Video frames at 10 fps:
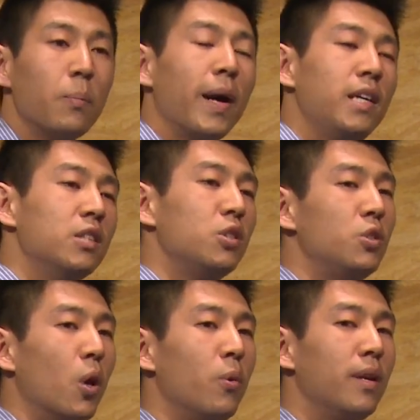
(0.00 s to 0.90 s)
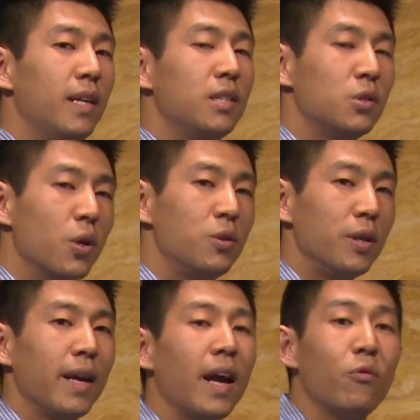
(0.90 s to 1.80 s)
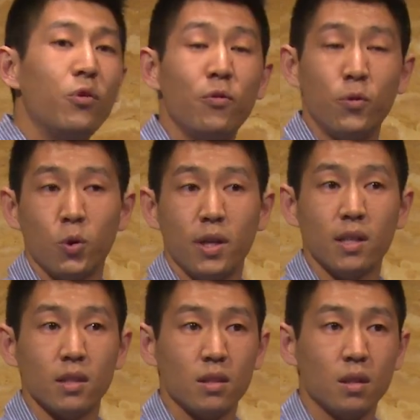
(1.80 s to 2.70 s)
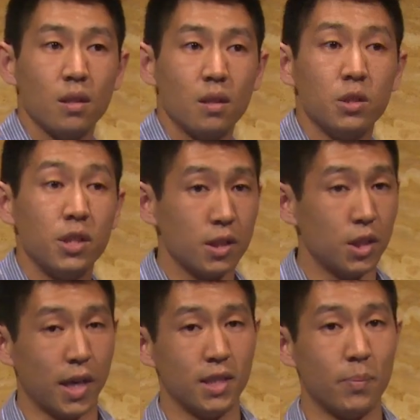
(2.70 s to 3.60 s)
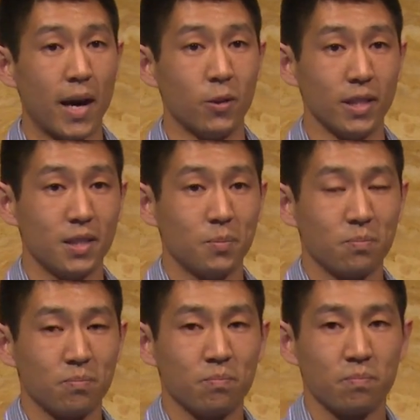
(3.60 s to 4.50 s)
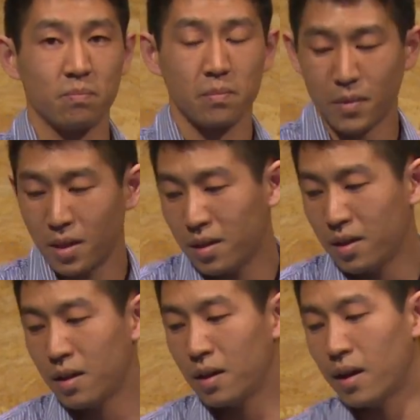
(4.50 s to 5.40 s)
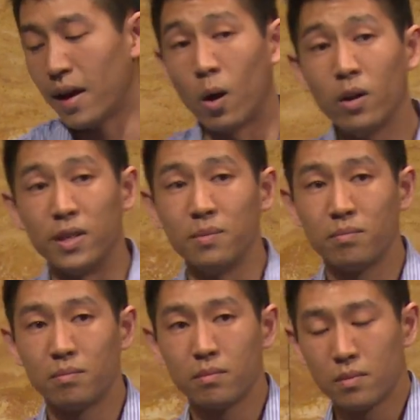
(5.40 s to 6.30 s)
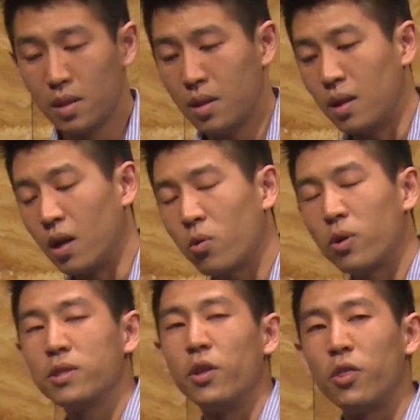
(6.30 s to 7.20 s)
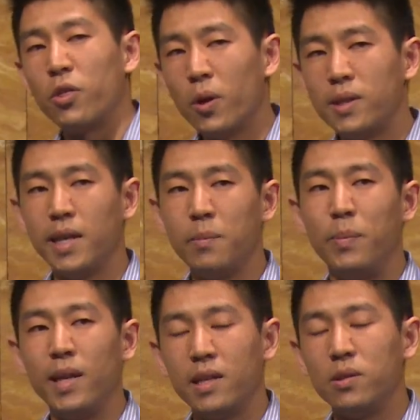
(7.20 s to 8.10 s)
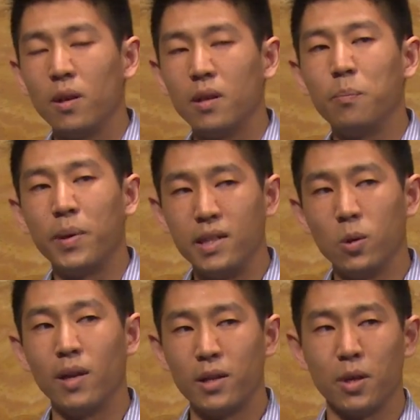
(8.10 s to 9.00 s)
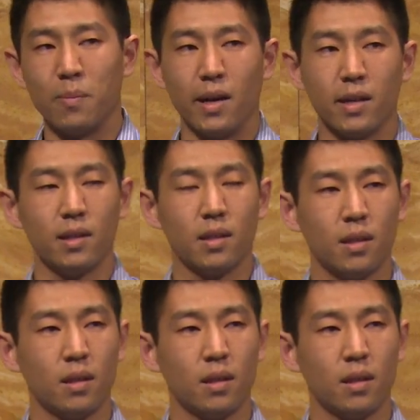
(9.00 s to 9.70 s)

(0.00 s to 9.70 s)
patients don't need surgery every few years just to change the batteries. However, across the $13 billion piezoelectric market,